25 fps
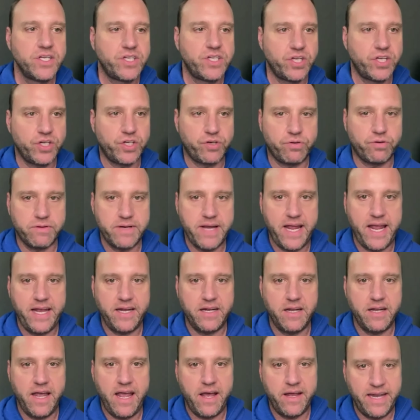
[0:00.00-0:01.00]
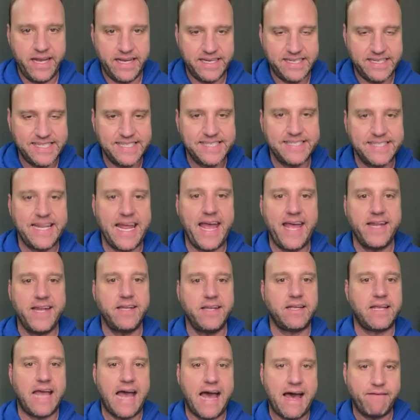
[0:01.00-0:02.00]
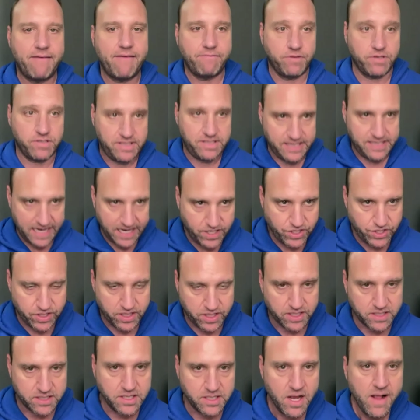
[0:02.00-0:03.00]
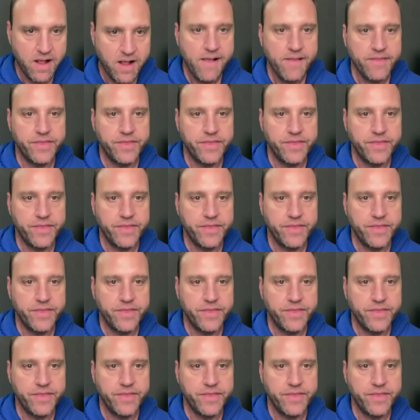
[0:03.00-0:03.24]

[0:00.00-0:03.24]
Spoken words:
to create and extend conversations.